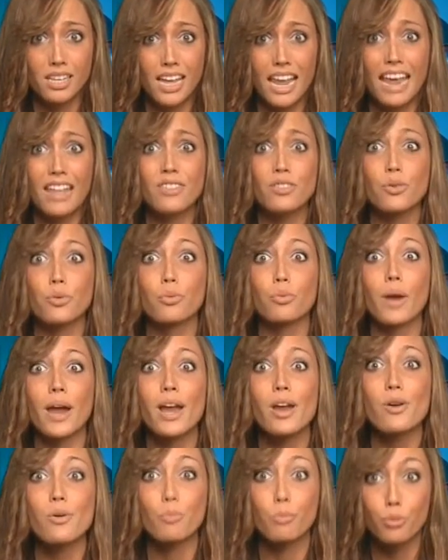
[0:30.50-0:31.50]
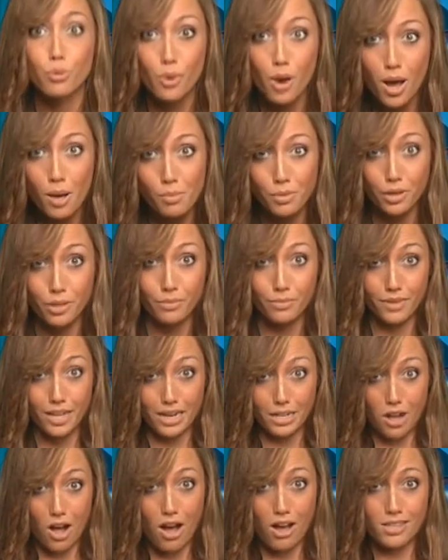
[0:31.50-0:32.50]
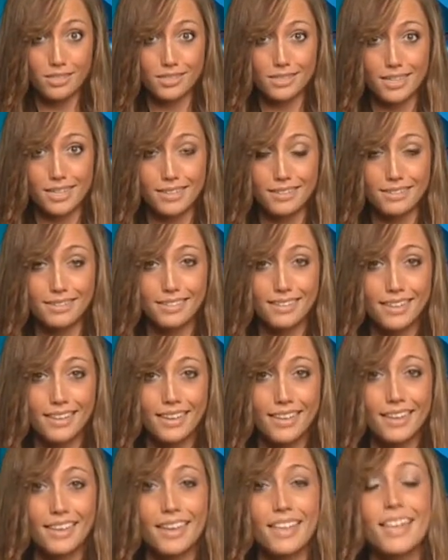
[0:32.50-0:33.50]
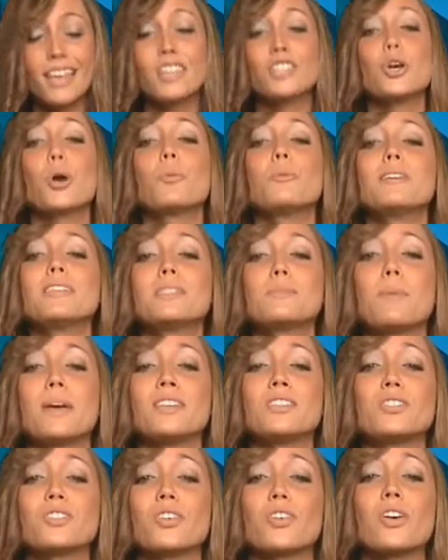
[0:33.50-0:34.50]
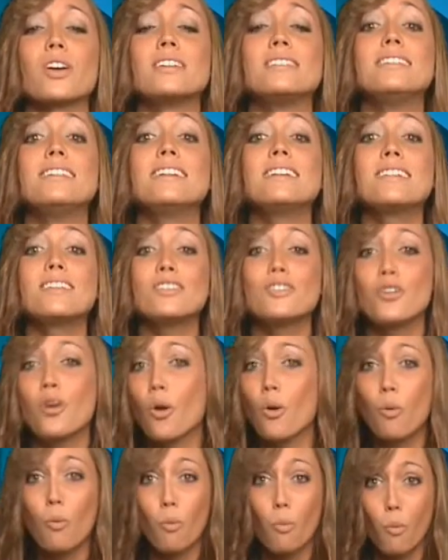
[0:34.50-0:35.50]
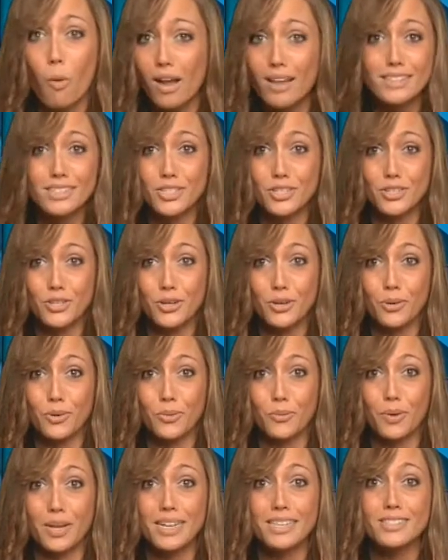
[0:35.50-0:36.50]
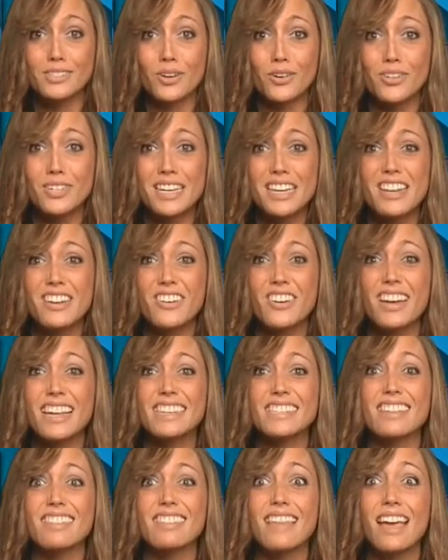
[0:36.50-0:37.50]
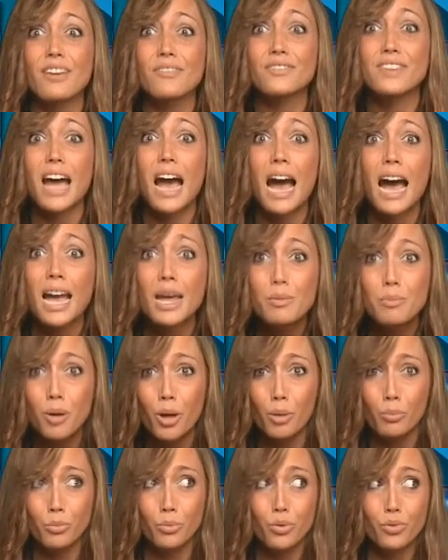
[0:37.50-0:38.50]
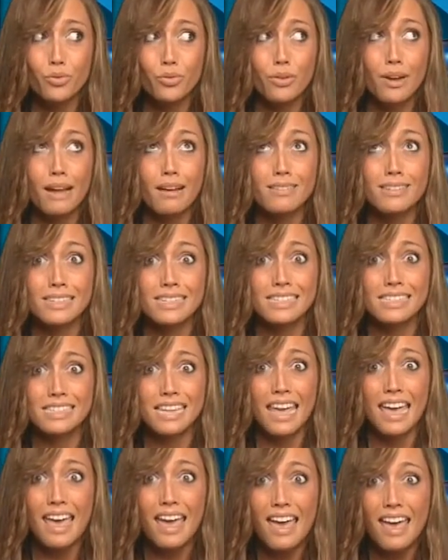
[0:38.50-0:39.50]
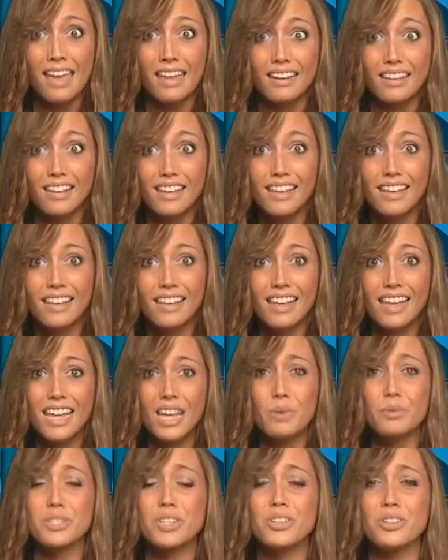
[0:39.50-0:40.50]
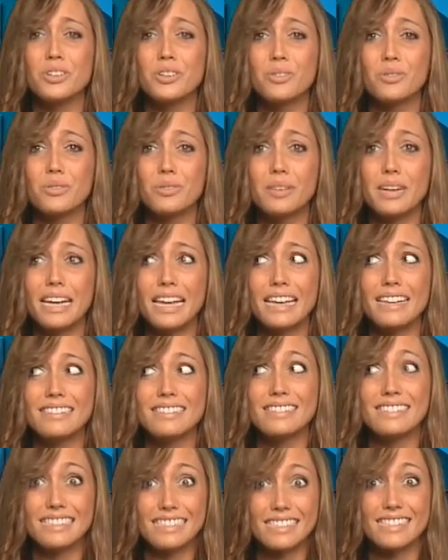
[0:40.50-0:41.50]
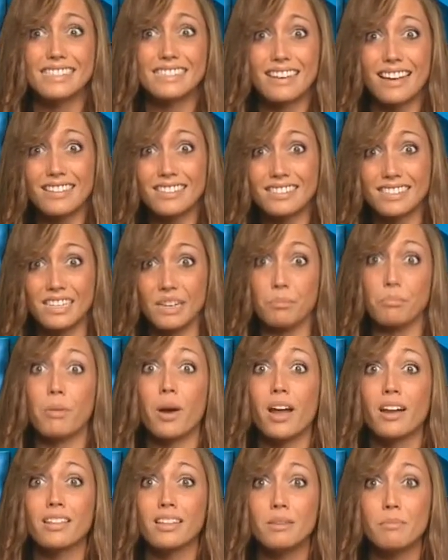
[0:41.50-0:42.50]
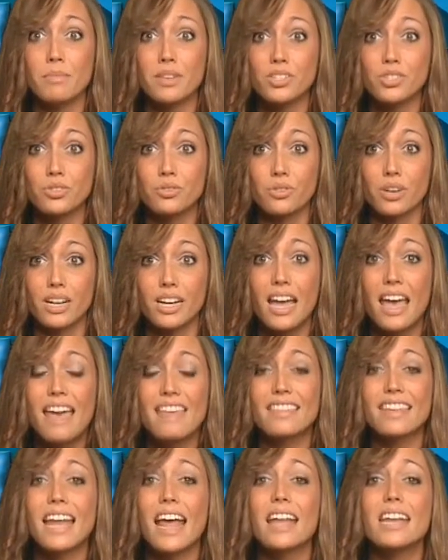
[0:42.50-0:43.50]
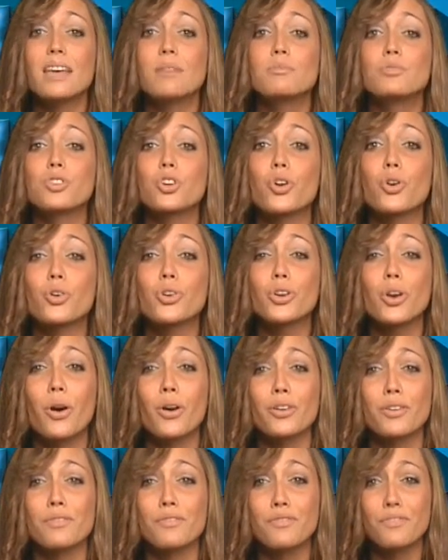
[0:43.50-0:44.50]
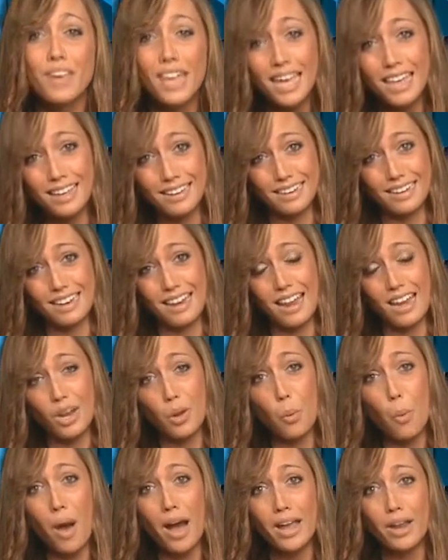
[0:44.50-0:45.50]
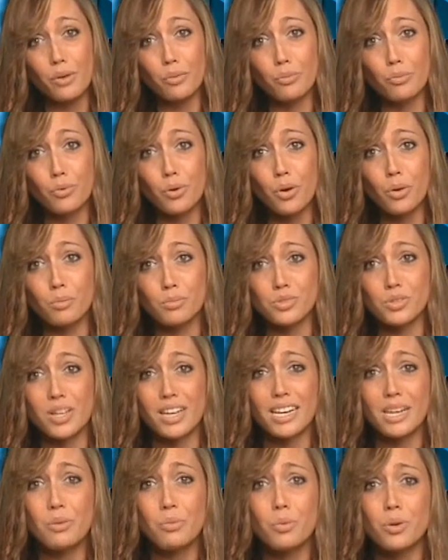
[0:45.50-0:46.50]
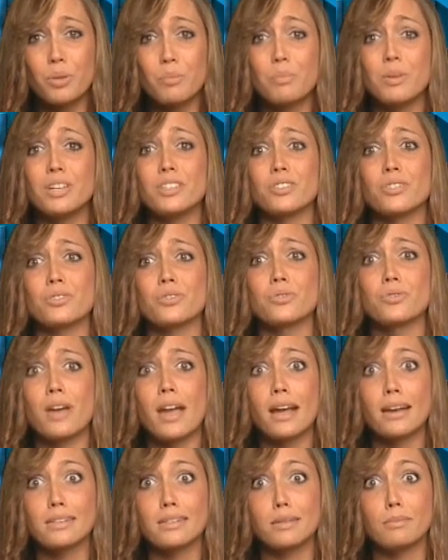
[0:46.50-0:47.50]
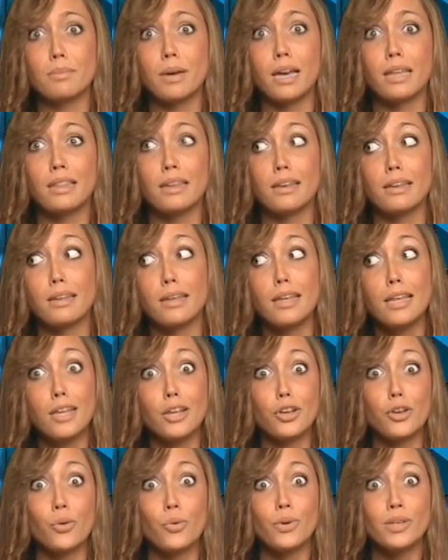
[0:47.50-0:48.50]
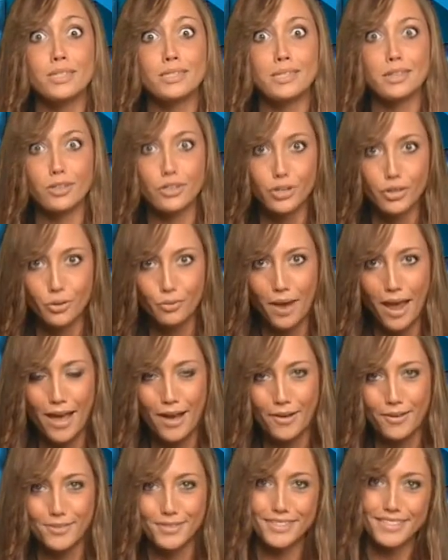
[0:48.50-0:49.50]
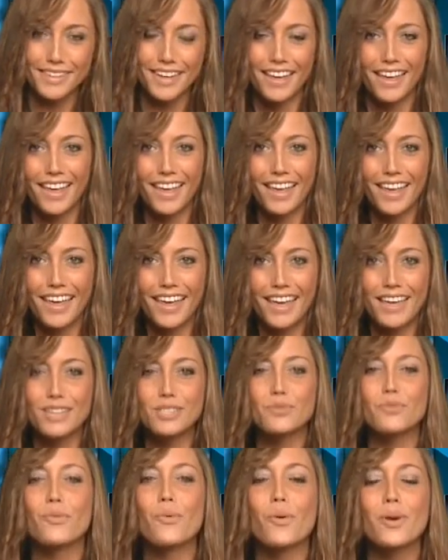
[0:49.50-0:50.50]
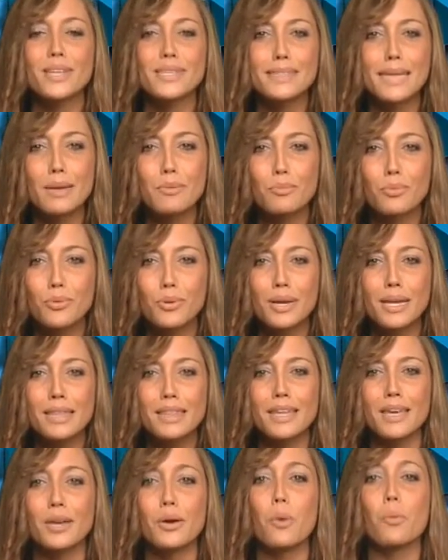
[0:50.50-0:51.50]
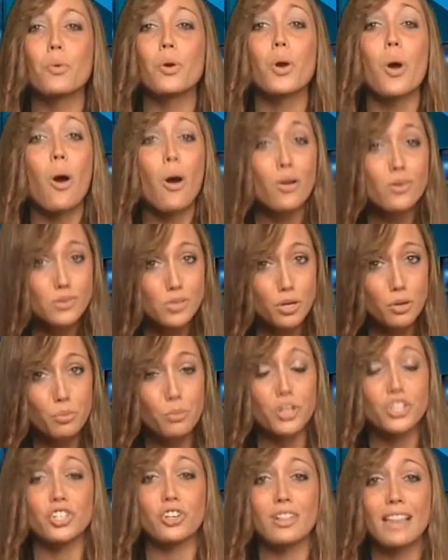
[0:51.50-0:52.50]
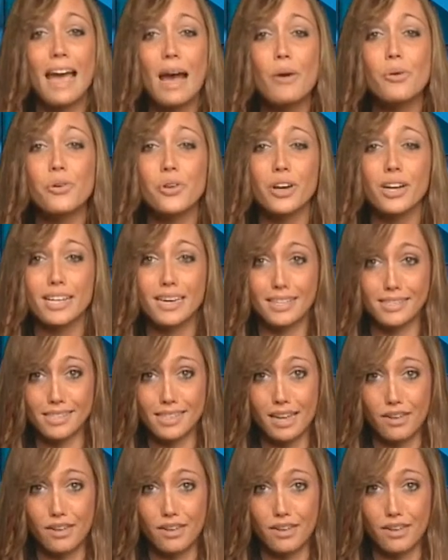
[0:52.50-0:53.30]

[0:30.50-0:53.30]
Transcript: and the rare problem that caused it. Toby Spencer didn't know what to do when he started to hear his left eyeball move around in his head. It was a new and disgusting bodily mystery that had him turning on a fan in any quiet room so that he wouldn't be distracted by the noisy look arounds. His voice and breathing were also much louder in his